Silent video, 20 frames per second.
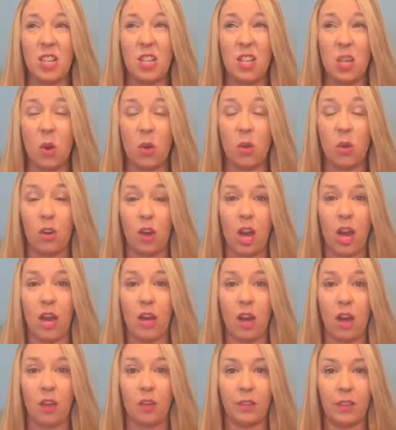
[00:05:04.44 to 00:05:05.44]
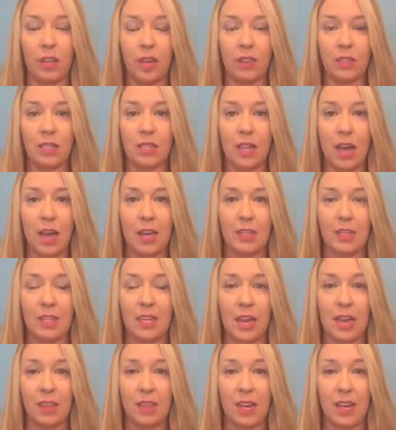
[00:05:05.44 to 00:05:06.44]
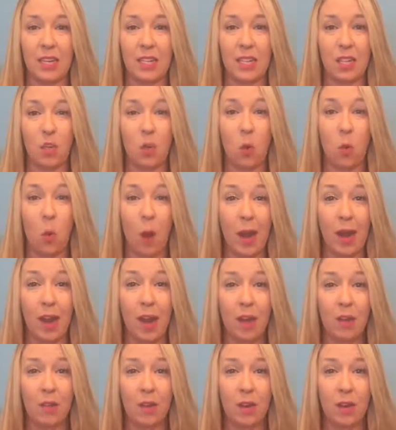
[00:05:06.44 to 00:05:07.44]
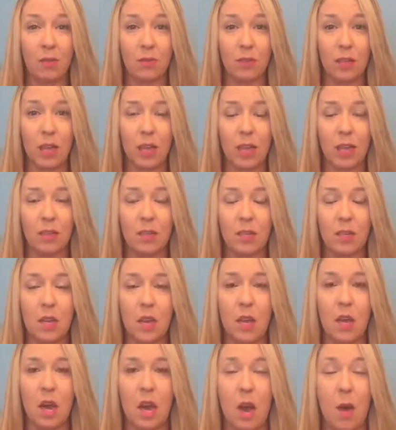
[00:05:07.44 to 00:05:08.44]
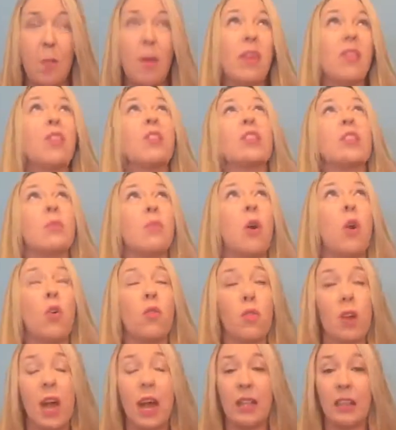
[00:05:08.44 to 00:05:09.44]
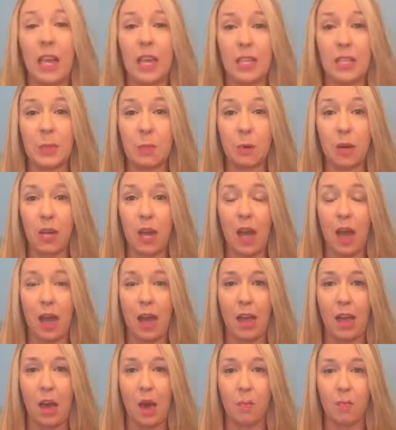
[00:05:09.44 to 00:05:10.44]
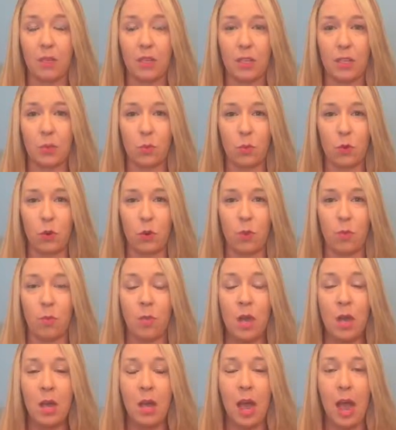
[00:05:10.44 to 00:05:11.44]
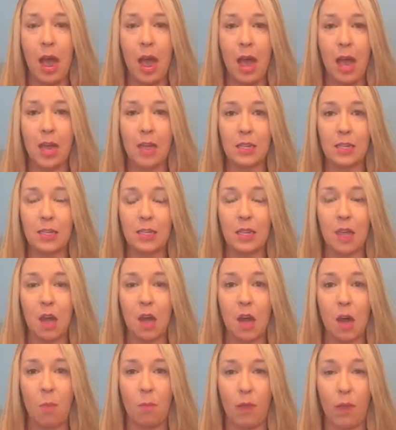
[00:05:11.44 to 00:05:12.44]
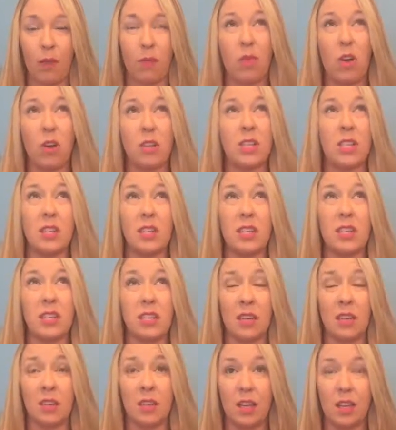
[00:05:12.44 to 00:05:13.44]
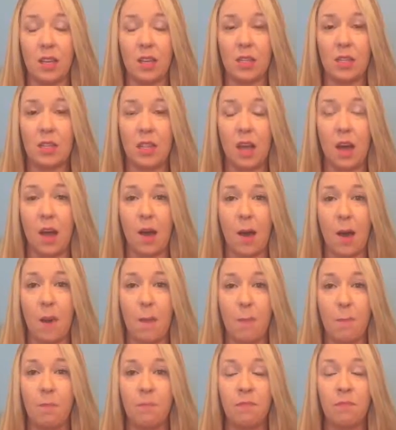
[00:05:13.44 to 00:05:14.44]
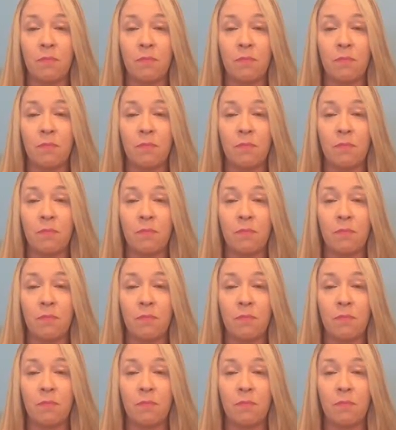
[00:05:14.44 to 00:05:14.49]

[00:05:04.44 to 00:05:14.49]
so gray and ugly outside today that I didn't quite have enough light. And there's some overhead lights pretty high up. This room has like vaulted ceilings. I'm